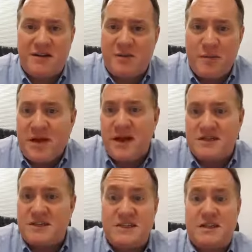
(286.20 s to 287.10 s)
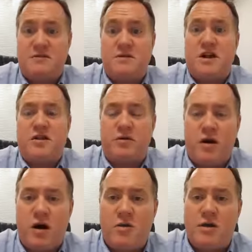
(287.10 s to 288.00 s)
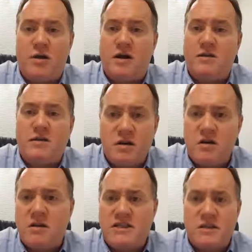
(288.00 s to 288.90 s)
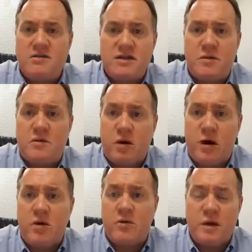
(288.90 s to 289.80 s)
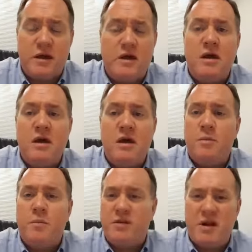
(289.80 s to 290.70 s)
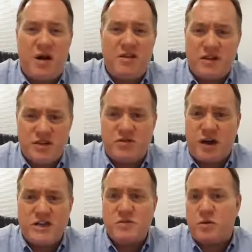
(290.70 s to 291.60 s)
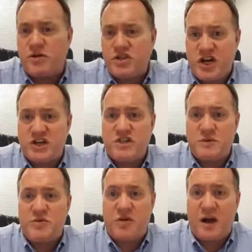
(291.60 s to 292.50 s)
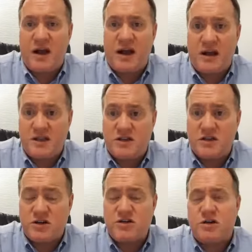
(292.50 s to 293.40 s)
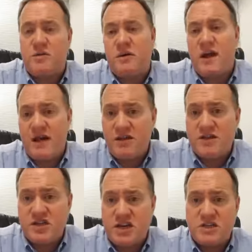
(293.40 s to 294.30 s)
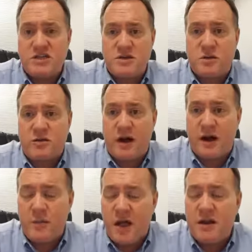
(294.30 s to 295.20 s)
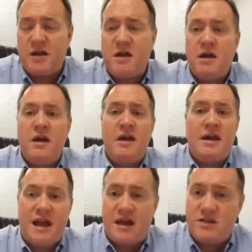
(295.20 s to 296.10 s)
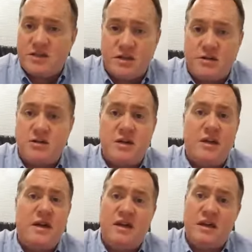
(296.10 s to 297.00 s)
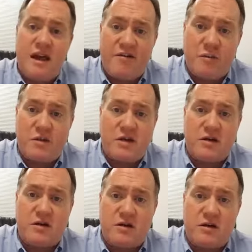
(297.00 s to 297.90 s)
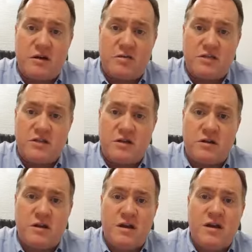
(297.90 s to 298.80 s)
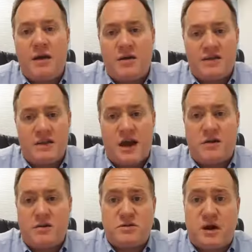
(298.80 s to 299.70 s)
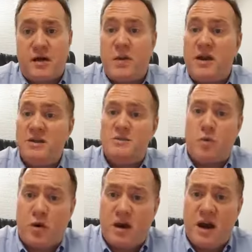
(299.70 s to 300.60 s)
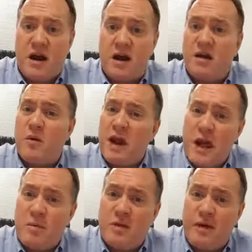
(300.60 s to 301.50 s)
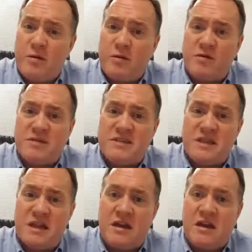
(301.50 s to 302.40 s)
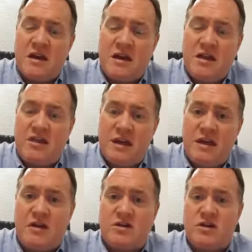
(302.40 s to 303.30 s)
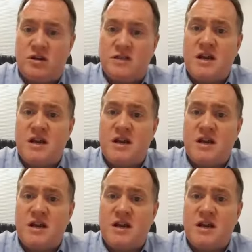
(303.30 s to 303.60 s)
let me guess. He said, there's nothing wrong with you. He goes, no. He said there was something wrong with me, but they should try some more injections before I did surgery. Well, he had the injections that were recommended. He had the surgery. He didn't have a particularly good result. His doctor is recommending some more care. And what happened then was that the insurance